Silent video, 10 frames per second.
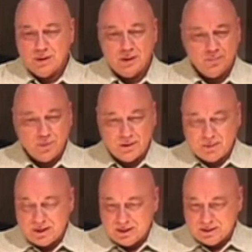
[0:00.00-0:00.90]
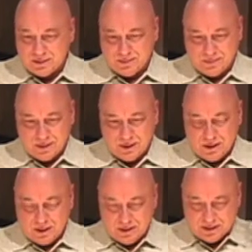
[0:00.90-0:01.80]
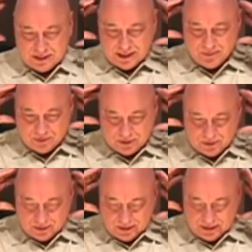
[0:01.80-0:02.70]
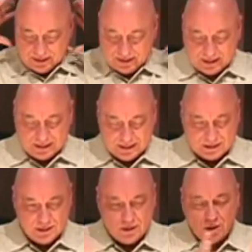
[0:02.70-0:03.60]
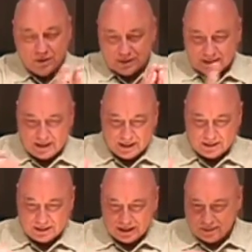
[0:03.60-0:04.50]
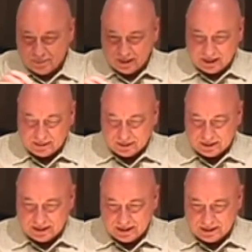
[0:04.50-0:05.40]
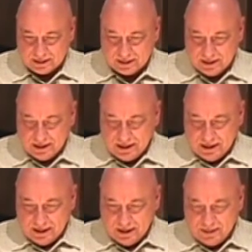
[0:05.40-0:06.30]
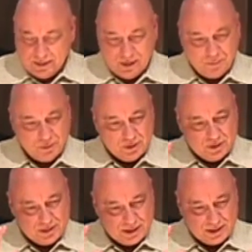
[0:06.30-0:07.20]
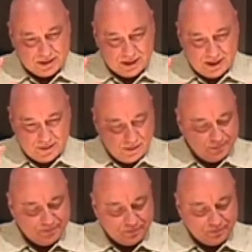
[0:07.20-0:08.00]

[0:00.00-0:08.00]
they'd bring me these tapes, or I'd listen to all the takes, and I'd pick out the takes, and then they put these takes together,